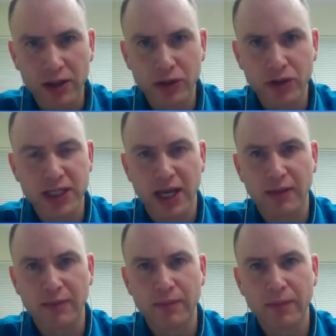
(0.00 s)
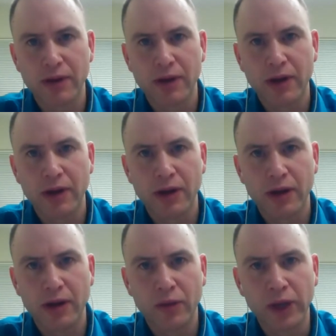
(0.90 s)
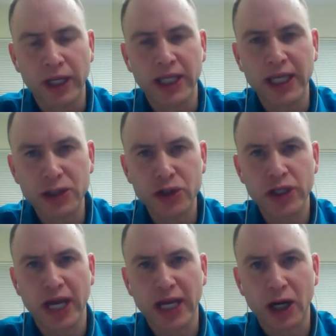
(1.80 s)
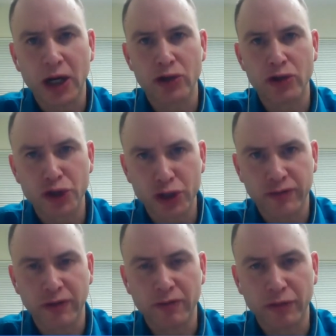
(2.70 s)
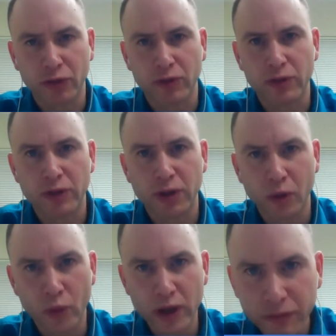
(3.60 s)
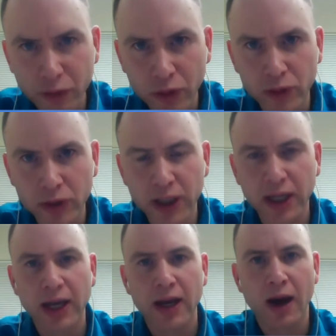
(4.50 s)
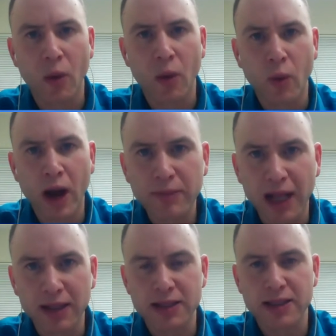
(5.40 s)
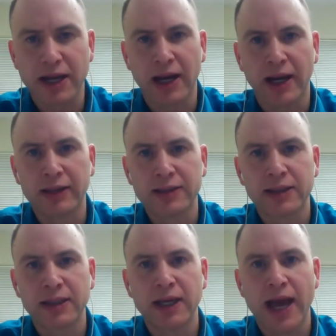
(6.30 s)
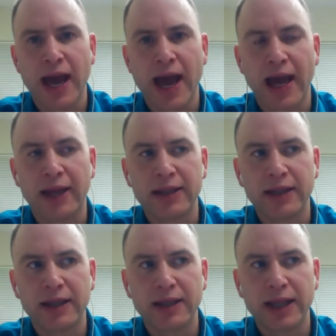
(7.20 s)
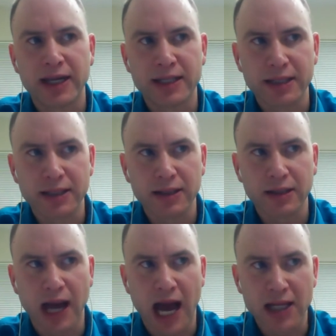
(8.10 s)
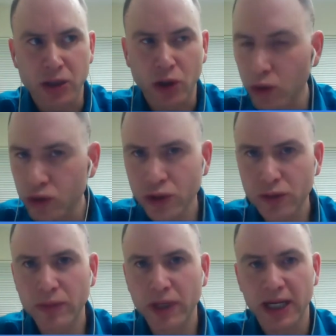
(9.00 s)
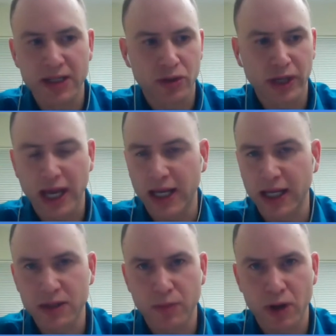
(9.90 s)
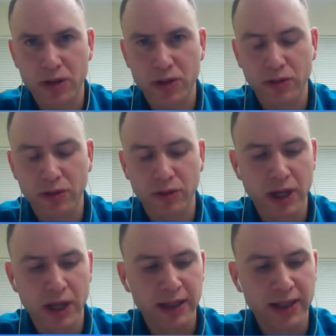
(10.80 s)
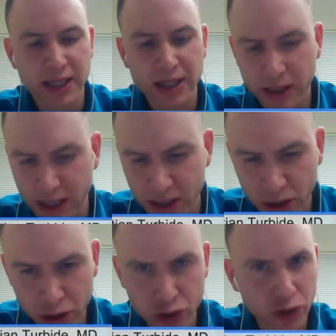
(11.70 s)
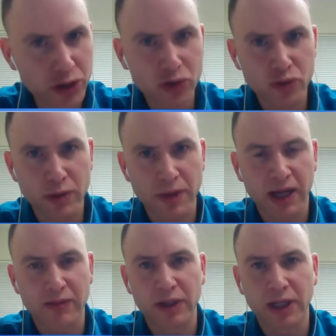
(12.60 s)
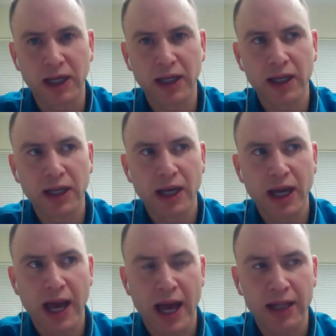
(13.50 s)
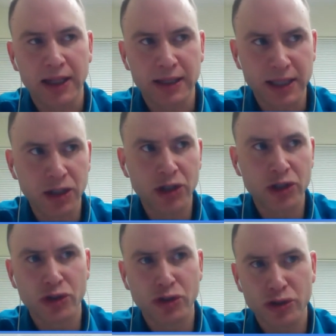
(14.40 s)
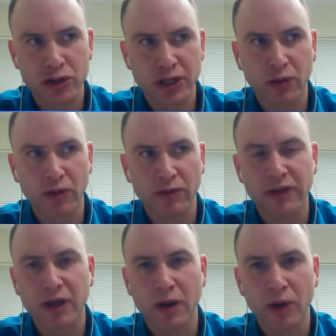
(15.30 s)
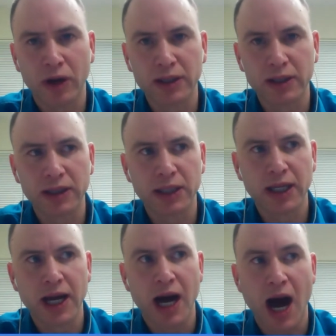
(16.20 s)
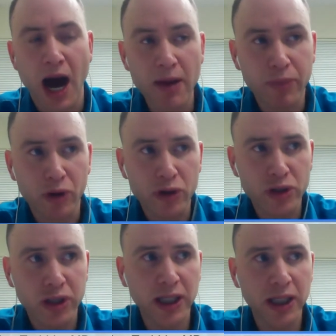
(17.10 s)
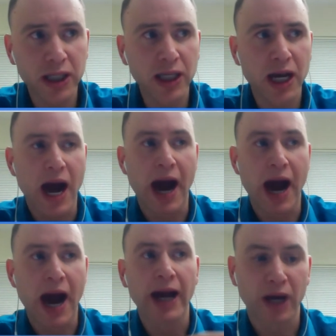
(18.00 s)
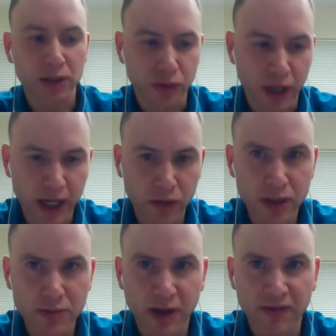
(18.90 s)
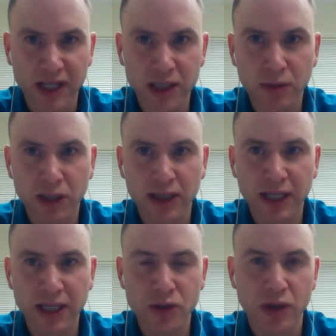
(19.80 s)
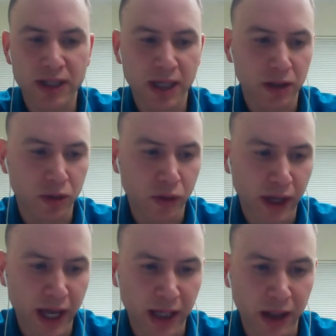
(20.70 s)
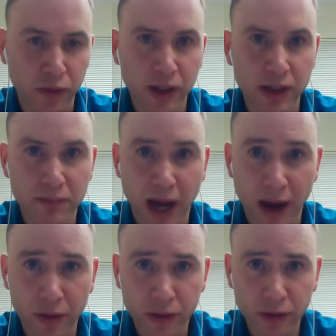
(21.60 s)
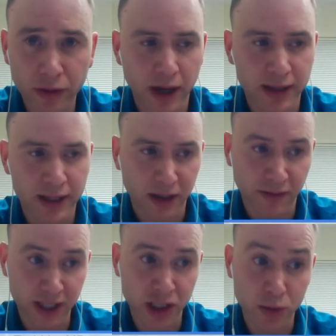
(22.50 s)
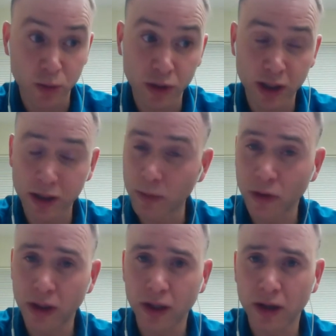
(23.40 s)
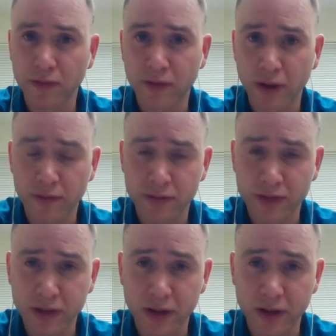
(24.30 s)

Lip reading: the same. We need to get our nutrients from food. Real food, a well-balanced diet, and that is as wholesome and as organic as possible. These are the choices we make every day, and these are the choices that will feed our bodies. I personally, I try to increase my vegetable intake, so I take an organic green powder. I take a veggie smoothie in the morning of a